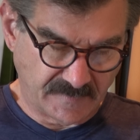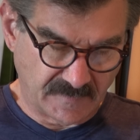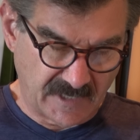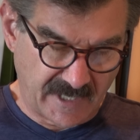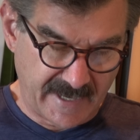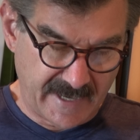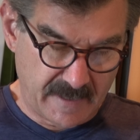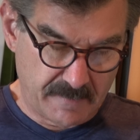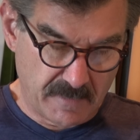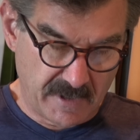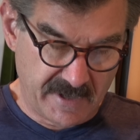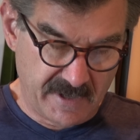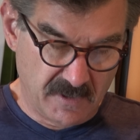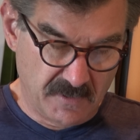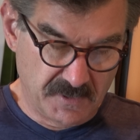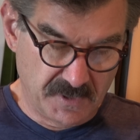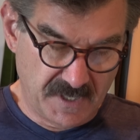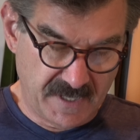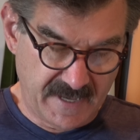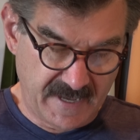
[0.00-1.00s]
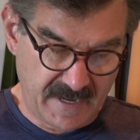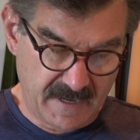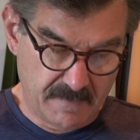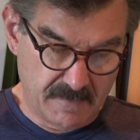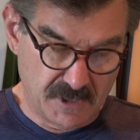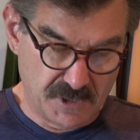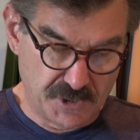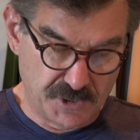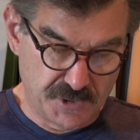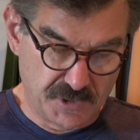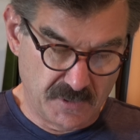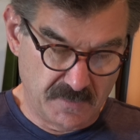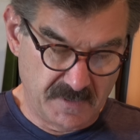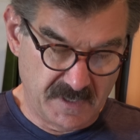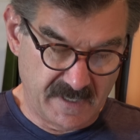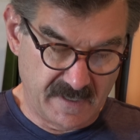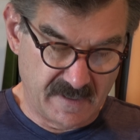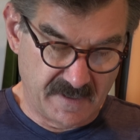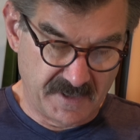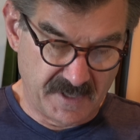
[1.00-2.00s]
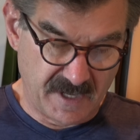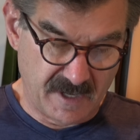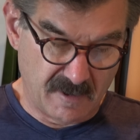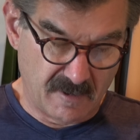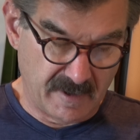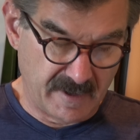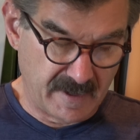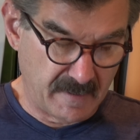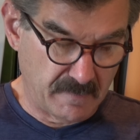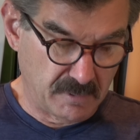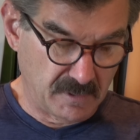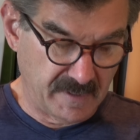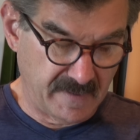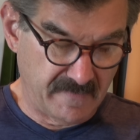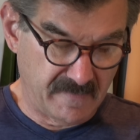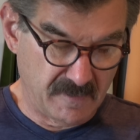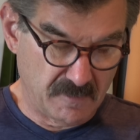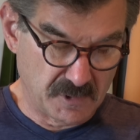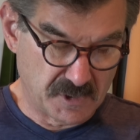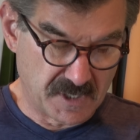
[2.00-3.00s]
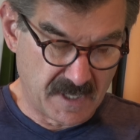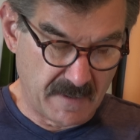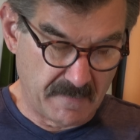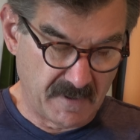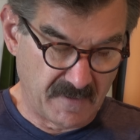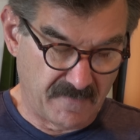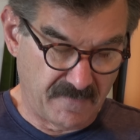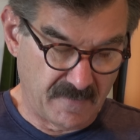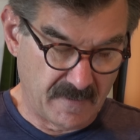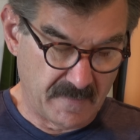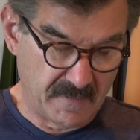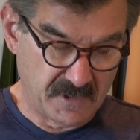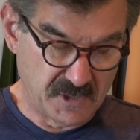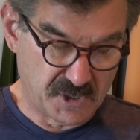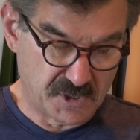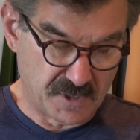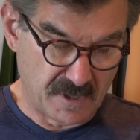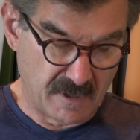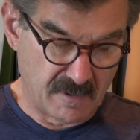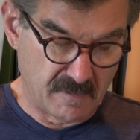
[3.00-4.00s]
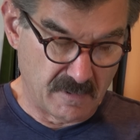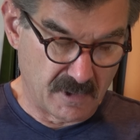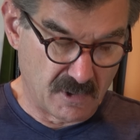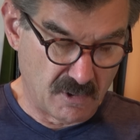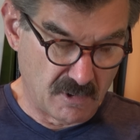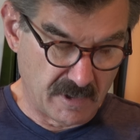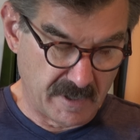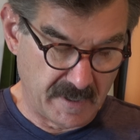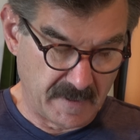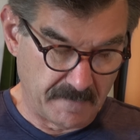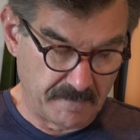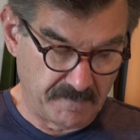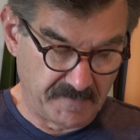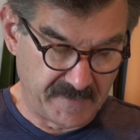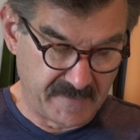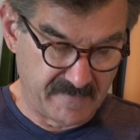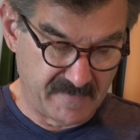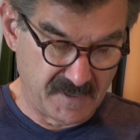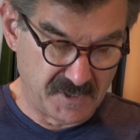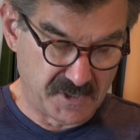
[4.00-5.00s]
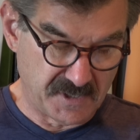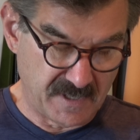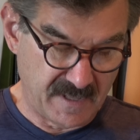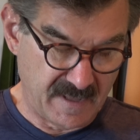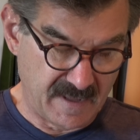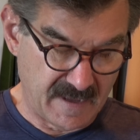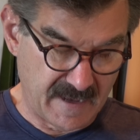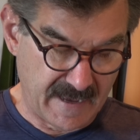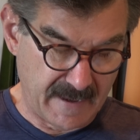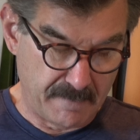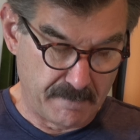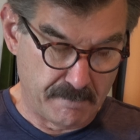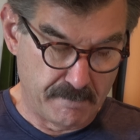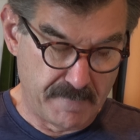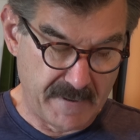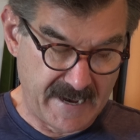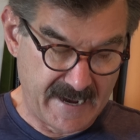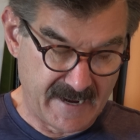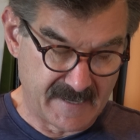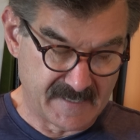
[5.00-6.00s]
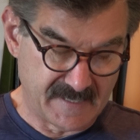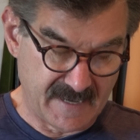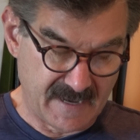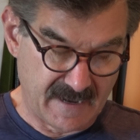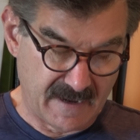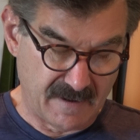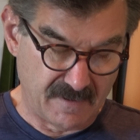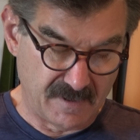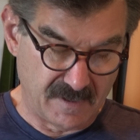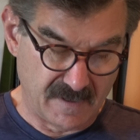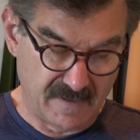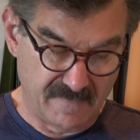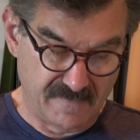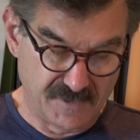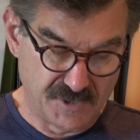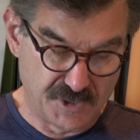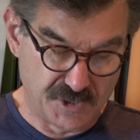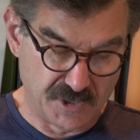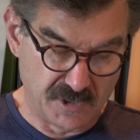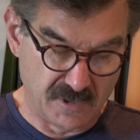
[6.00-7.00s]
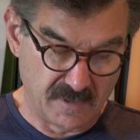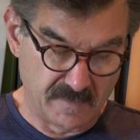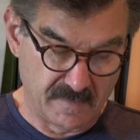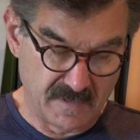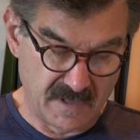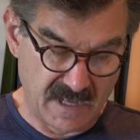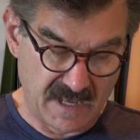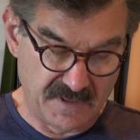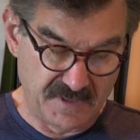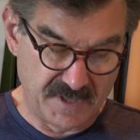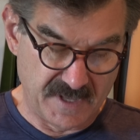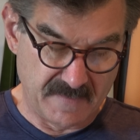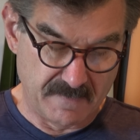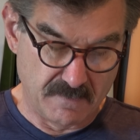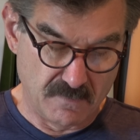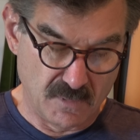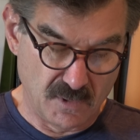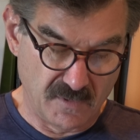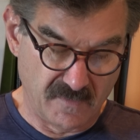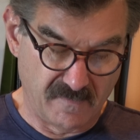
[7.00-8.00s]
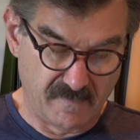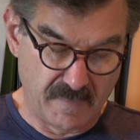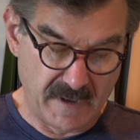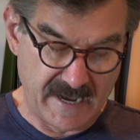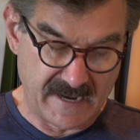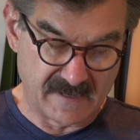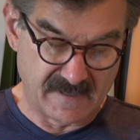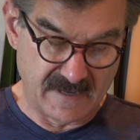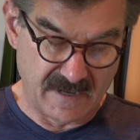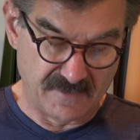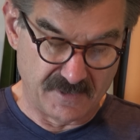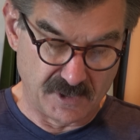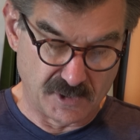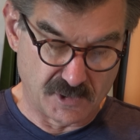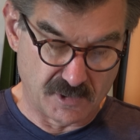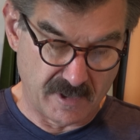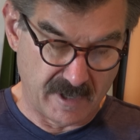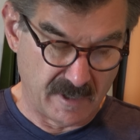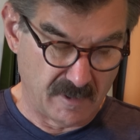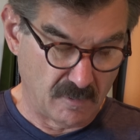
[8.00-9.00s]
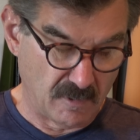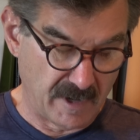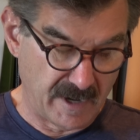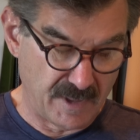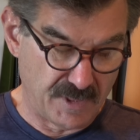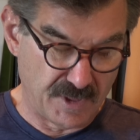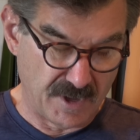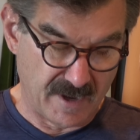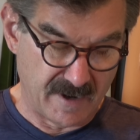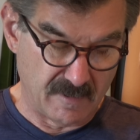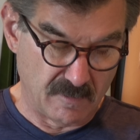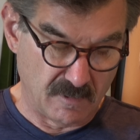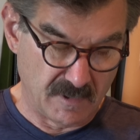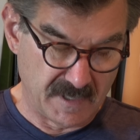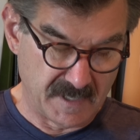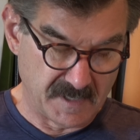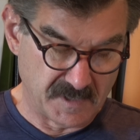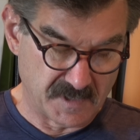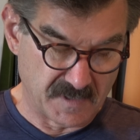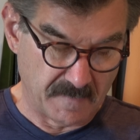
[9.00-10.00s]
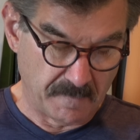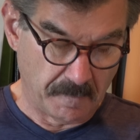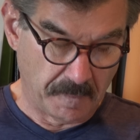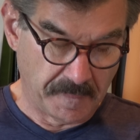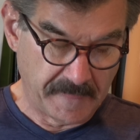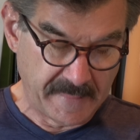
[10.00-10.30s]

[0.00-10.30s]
I had my own camera zoomed in on the area I believed it was coming from and started recording. Eventually, I backed out of the zoom and then moved back down the trail where I thought it was.